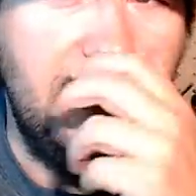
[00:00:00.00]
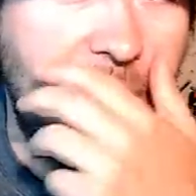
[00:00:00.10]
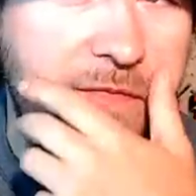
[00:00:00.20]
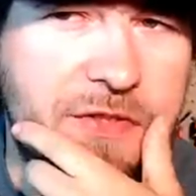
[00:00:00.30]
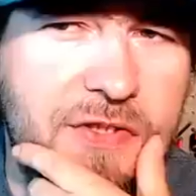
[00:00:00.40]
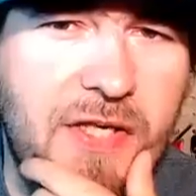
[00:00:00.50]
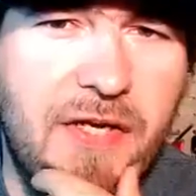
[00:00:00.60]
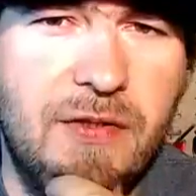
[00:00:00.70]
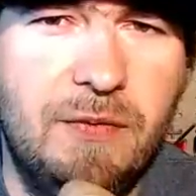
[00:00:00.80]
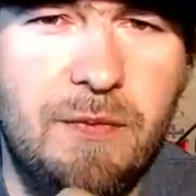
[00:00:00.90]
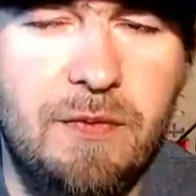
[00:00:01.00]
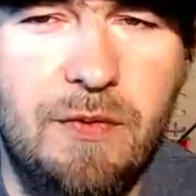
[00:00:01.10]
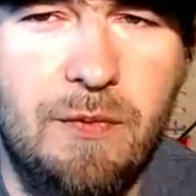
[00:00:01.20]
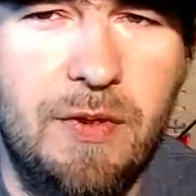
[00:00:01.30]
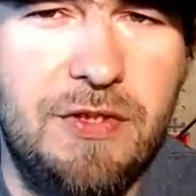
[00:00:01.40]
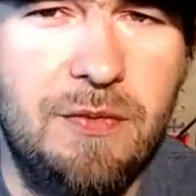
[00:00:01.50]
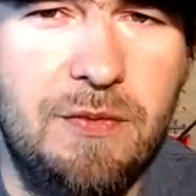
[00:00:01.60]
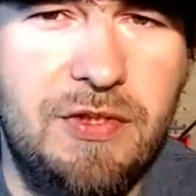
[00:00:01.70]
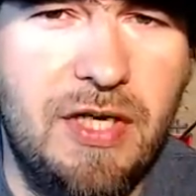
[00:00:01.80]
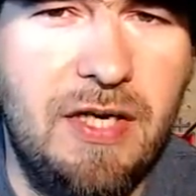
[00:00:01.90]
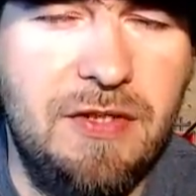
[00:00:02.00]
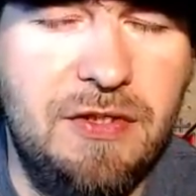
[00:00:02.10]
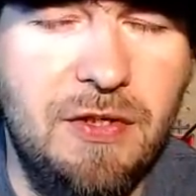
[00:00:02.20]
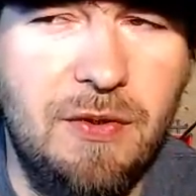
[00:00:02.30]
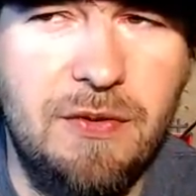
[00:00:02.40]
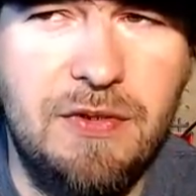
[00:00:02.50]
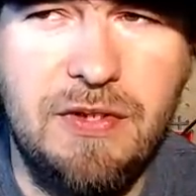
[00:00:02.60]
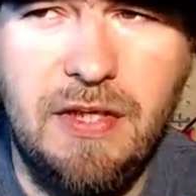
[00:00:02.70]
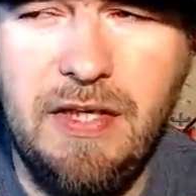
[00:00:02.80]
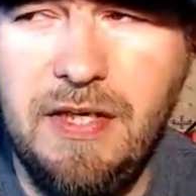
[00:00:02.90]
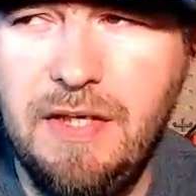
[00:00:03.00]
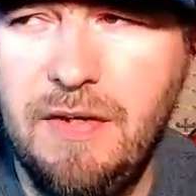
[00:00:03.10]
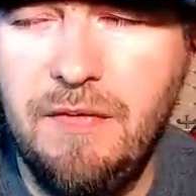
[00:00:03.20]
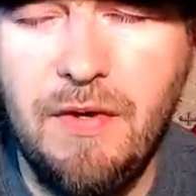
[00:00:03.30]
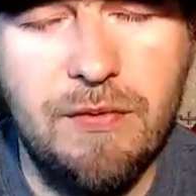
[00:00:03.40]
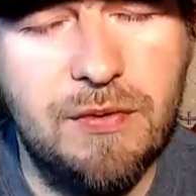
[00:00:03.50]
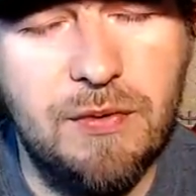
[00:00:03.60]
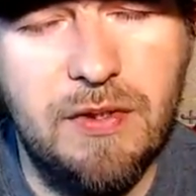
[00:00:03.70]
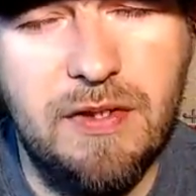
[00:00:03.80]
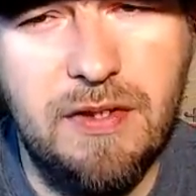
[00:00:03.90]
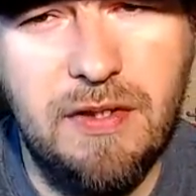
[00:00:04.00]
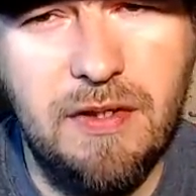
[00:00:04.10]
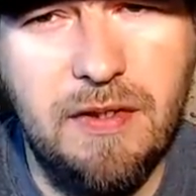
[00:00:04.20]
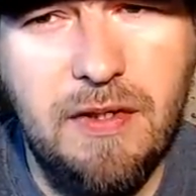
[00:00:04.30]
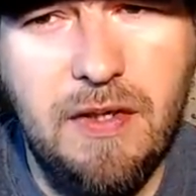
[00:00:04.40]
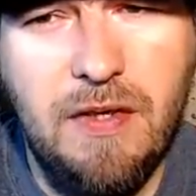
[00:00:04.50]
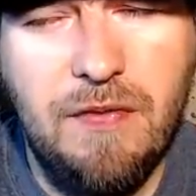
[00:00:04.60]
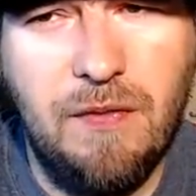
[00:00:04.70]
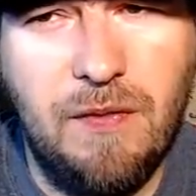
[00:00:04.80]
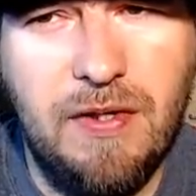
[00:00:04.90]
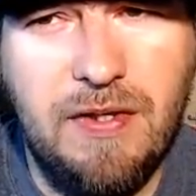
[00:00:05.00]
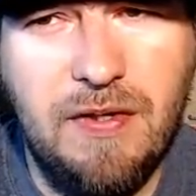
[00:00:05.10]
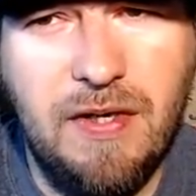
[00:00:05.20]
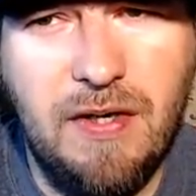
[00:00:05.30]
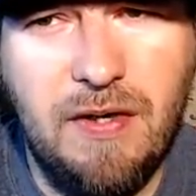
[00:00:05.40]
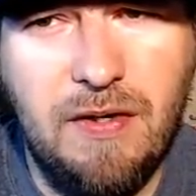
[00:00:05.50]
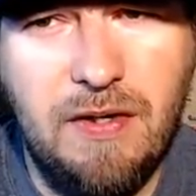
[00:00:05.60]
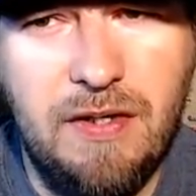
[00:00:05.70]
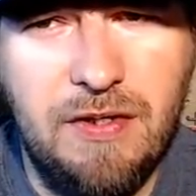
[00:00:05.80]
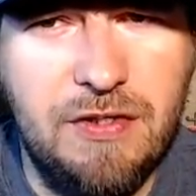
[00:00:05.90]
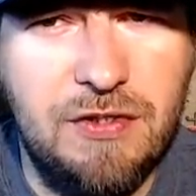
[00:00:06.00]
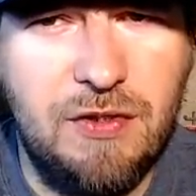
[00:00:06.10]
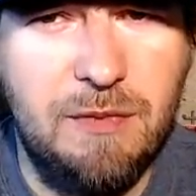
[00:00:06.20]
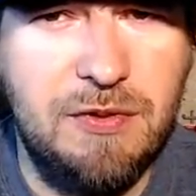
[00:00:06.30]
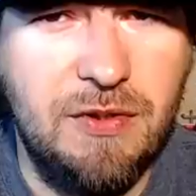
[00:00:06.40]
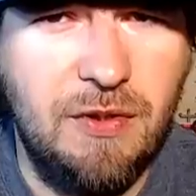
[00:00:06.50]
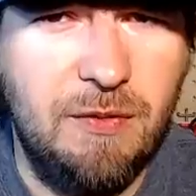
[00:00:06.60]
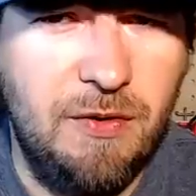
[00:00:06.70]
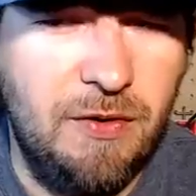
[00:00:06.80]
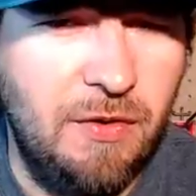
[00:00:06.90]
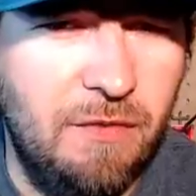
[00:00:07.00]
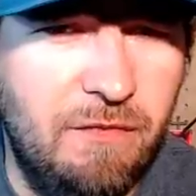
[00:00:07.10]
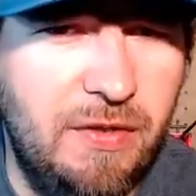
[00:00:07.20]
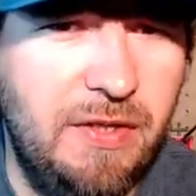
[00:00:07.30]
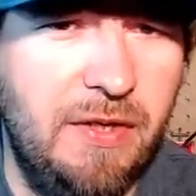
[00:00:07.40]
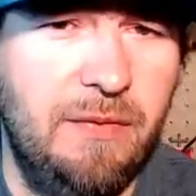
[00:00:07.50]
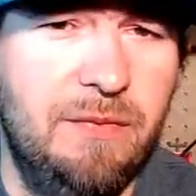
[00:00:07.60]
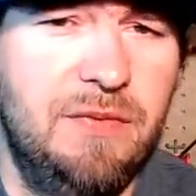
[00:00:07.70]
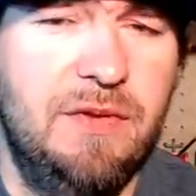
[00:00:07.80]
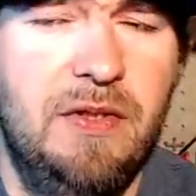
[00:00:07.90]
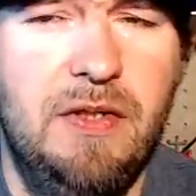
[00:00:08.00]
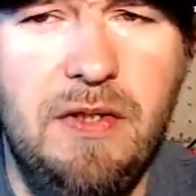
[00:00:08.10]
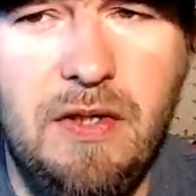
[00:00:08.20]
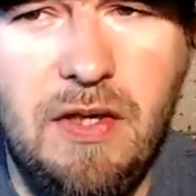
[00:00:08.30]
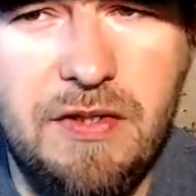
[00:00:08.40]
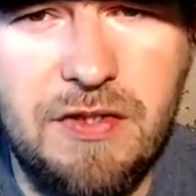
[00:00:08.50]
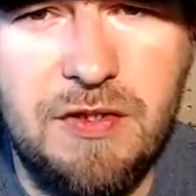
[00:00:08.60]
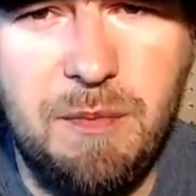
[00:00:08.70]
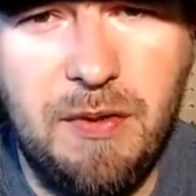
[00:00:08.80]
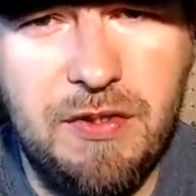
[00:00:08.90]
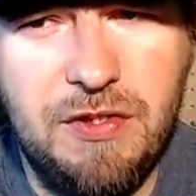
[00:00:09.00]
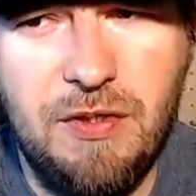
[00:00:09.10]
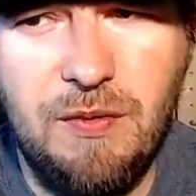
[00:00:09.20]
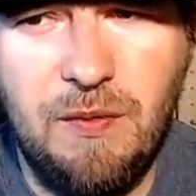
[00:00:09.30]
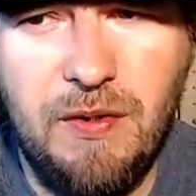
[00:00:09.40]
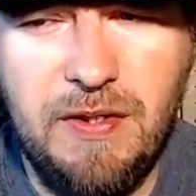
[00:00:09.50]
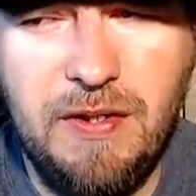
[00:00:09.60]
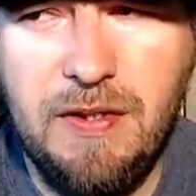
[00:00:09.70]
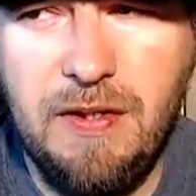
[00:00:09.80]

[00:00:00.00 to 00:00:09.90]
I've just got the original Jaints shirts, and those are in the link there in the description on the videos. It's a Spreadshirt link.